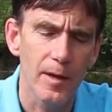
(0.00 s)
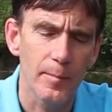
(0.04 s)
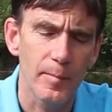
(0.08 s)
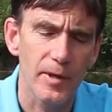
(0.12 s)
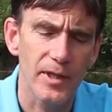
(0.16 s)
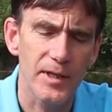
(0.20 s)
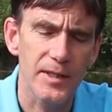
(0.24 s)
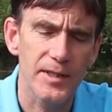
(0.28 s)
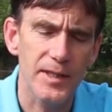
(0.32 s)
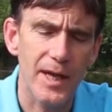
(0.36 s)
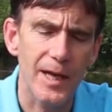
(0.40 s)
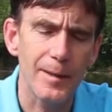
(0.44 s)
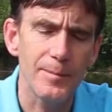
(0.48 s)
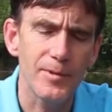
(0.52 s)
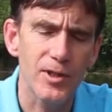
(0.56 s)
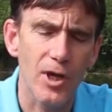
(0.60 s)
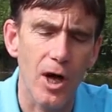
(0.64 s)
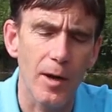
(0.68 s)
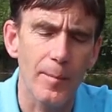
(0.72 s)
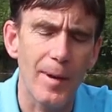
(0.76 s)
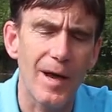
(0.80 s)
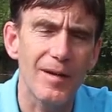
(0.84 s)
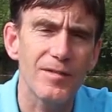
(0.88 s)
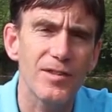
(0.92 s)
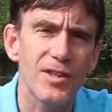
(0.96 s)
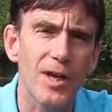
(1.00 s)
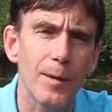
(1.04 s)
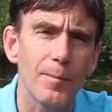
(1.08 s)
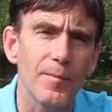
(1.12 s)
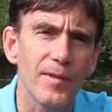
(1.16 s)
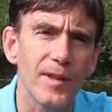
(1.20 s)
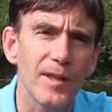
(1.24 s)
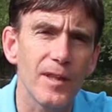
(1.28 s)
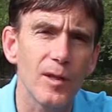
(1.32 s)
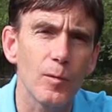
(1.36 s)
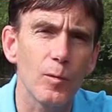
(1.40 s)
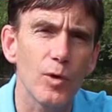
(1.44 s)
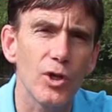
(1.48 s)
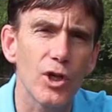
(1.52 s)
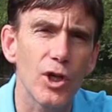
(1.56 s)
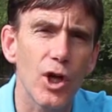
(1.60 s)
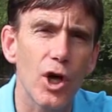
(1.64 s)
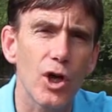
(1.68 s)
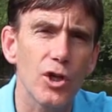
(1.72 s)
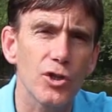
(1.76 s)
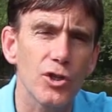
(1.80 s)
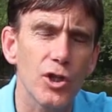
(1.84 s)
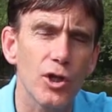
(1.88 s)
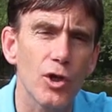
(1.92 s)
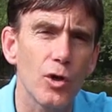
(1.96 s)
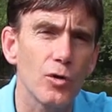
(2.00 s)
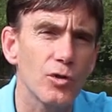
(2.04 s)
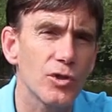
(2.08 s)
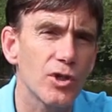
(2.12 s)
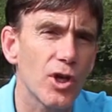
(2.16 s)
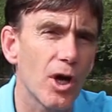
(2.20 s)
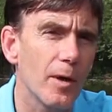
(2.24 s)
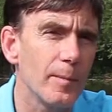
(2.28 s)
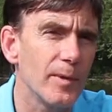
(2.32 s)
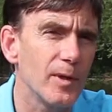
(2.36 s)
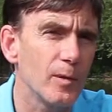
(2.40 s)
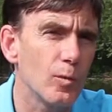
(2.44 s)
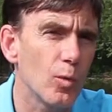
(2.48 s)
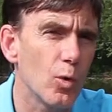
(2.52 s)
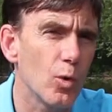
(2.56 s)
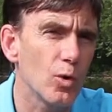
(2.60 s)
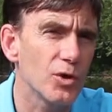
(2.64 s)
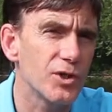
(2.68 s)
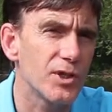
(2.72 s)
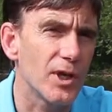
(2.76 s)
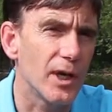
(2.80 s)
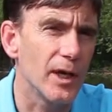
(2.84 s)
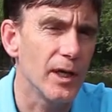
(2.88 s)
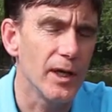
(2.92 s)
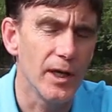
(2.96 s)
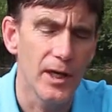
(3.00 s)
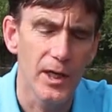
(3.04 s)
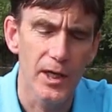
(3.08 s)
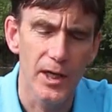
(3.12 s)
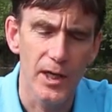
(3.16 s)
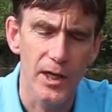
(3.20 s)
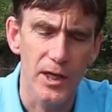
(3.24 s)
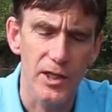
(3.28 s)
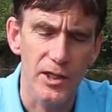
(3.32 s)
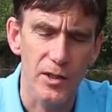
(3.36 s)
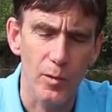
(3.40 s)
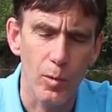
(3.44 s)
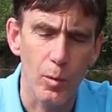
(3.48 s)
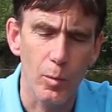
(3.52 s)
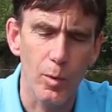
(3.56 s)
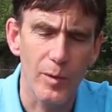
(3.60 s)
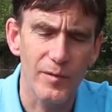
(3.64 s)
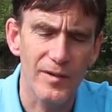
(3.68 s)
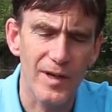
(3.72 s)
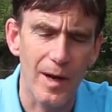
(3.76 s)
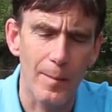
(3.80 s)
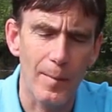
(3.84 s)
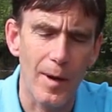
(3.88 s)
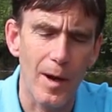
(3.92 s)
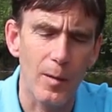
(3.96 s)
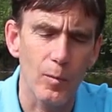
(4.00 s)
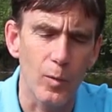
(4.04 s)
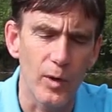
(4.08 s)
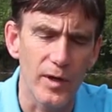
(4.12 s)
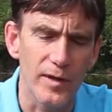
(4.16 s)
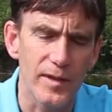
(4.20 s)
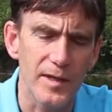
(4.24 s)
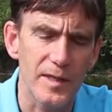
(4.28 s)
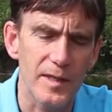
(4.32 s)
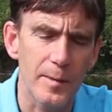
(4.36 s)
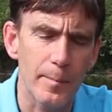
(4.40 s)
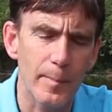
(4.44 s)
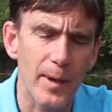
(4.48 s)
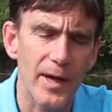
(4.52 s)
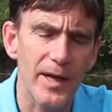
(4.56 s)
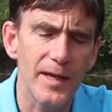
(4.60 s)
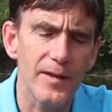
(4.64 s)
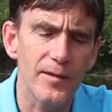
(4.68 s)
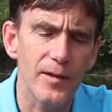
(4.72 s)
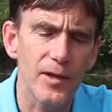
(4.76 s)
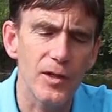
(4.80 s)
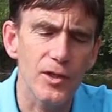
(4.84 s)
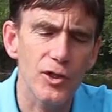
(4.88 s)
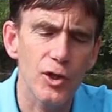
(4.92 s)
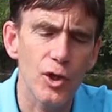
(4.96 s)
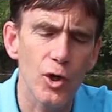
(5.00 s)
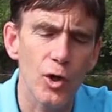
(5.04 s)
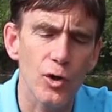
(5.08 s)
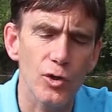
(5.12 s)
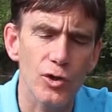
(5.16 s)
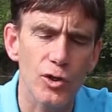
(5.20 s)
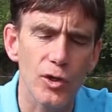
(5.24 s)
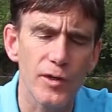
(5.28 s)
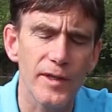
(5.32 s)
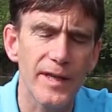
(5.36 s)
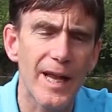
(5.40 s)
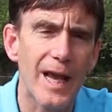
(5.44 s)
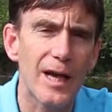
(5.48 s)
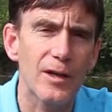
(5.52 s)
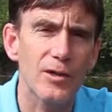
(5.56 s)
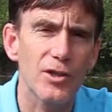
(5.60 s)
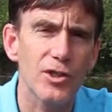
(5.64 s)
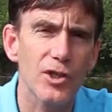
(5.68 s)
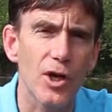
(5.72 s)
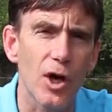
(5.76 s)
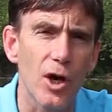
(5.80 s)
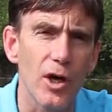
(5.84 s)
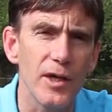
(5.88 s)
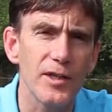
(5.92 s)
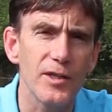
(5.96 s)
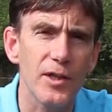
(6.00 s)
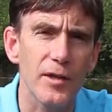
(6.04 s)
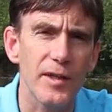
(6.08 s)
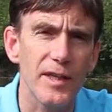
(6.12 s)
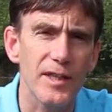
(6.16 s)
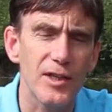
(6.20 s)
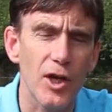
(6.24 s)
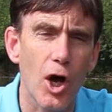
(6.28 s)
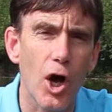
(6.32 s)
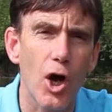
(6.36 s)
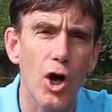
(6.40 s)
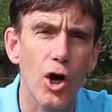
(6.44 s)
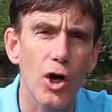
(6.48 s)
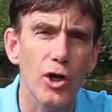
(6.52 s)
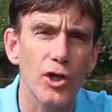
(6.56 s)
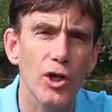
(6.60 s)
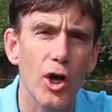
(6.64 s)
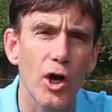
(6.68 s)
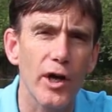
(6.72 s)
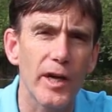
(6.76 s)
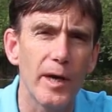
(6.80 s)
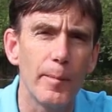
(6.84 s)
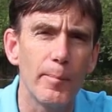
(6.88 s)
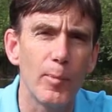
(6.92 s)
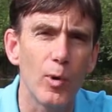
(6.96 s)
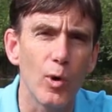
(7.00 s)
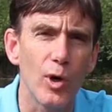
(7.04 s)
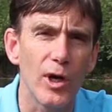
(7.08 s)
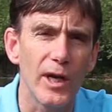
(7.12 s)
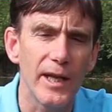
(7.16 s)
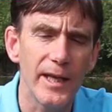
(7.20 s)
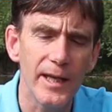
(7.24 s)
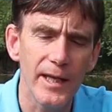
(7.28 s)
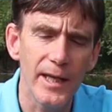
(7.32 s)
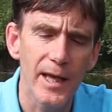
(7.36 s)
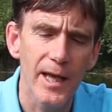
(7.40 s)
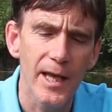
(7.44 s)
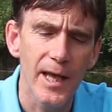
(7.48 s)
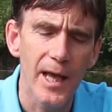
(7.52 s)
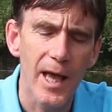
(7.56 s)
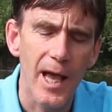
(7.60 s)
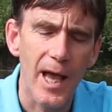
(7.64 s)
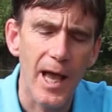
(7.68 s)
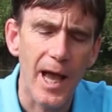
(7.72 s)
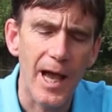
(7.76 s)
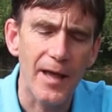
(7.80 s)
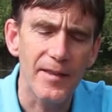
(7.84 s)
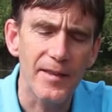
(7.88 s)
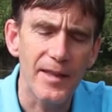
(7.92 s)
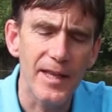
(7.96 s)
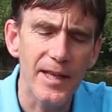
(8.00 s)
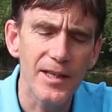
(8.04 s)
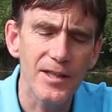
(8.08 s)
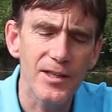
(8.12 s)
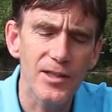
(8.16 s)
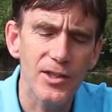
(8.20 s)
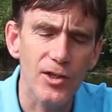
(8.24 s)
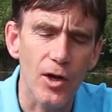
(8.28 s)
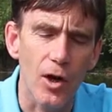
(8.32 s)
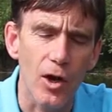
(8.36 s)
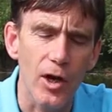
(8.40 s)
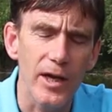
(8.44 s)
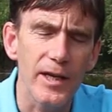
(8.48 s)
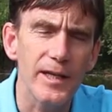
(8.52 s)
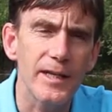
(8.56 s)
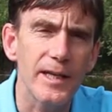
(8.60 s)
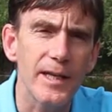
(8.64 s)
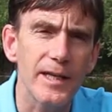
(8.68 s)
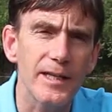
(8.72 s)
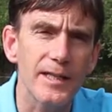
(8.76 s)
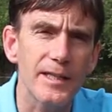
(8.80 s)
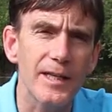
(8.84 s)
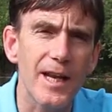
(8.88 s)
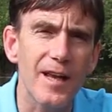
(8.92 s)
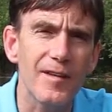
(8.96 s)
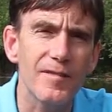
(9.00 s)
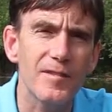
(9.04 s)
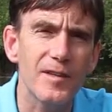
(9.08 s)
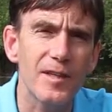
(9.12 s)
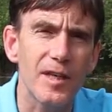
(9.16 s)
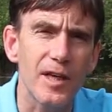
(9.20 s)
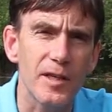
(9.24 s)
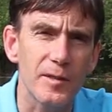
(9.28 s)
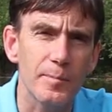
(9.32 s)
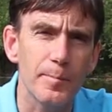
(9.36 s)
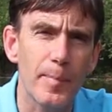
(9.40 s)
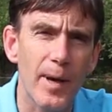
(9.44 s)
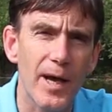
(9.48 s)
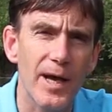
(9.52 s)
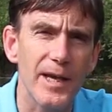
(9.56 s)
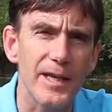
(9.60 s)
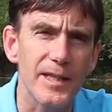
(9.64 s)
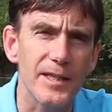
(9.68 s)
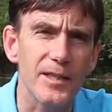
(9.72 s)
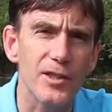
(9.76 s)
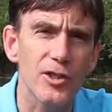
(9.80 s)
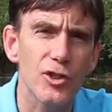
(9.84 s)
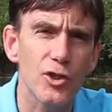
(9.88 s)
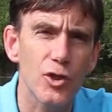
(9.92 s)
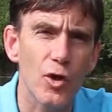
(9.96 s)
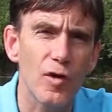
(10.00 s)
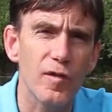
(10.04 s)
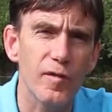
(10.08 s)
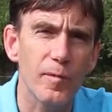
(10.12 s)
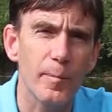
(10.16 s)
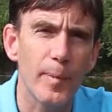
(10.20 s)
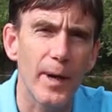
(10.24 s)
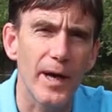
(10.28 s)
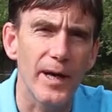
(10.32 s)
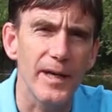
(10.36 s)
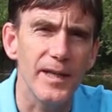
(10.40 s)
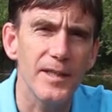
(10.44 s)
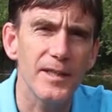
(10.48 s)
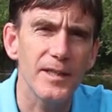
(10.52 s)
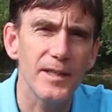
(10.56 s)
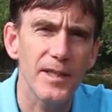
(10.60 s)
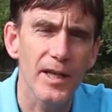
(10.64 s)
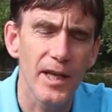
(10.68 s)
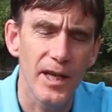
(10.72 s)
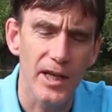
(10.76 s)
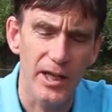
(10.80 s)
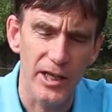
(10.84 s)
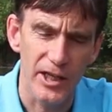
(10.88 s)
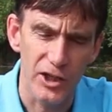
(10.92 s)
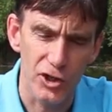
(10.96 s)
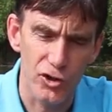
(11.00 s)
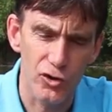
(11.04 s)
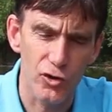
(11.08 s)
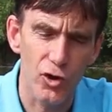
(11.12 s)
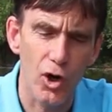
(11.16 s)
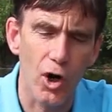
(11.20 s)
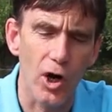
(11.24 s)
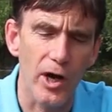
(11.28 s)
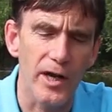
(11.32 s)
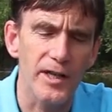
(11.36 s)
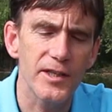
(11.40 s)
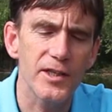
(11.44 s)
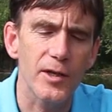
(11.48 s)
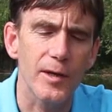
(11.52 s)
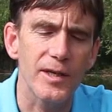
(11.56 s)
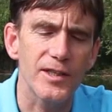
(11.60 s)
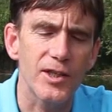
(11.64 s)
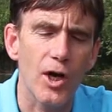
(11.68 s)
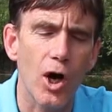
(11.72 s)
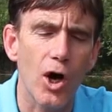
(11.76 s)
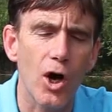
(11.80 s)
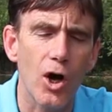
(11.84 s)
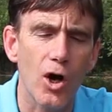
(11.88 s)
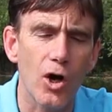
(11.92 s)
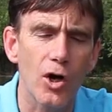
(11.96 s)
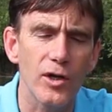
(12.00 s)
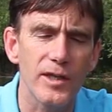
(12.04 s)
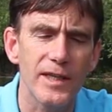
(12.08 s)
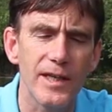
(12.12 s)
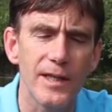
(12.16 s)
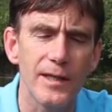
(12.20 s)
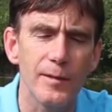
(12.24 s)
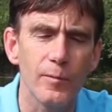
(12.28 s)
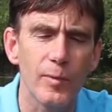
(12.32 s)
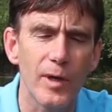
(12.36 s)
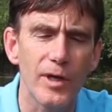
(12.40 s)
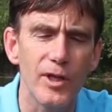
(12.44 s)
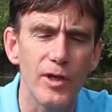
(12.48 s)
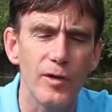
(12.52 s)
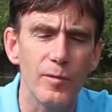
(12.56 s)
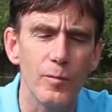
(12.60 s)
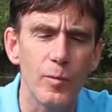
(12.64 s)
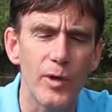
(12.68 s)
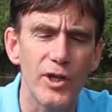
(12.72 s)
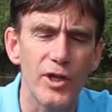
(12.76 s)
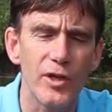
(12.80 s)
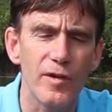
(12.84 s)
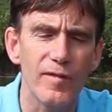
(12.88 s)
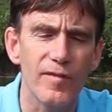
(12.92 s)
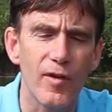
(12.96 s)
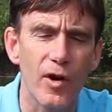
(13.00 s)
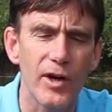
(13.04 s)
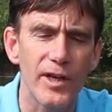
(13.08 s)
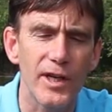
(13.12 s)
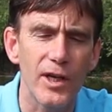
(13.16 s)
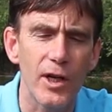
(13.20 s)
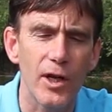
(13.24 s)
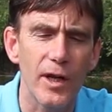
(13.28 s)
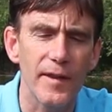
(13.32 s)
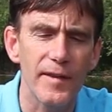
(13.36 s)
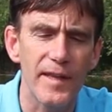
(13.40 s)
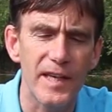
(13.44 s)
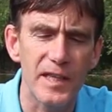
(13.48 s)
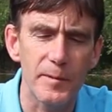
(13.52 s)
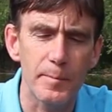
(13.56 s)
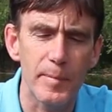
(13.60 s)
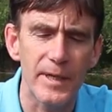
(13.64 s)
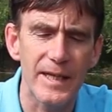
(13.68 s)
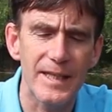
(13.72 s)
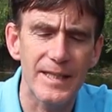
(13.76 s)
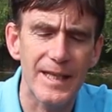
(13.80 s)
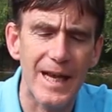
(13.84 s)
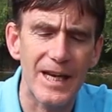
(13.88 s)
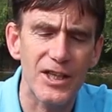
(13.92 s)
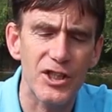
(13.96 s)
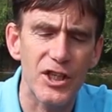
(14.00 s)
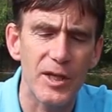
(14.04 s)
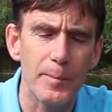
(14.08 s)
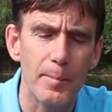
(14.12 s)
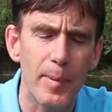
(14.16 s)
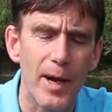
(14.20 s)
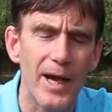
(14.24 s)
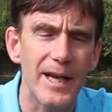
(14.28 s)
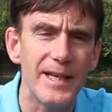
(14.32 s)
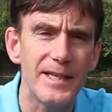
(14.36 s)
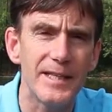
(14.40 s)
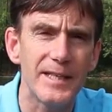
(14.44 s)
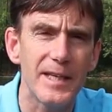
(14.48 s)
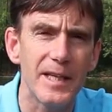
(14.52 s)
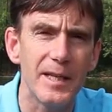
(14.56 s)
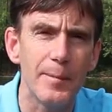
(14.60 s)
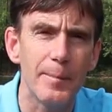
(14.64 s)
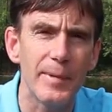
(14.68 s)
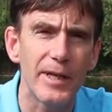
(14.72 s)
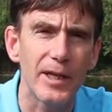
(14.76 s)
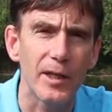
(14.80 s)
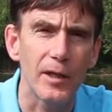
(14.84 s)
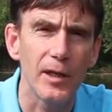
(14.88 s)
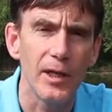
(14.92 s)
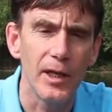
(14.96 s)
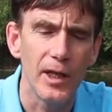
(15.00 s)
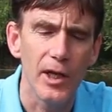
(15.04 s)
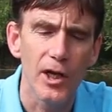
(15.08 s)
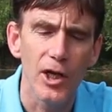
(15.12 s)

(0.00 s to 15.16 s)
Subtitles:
but at the same time have something that would last a long time in the water. So what we've come up with is a bait that's cooked on the outside so that it's hard like a boilie, and the inside is left as paste, soft paste. It's dried so it's hard when you find it like this, but it's actually paste in the middle.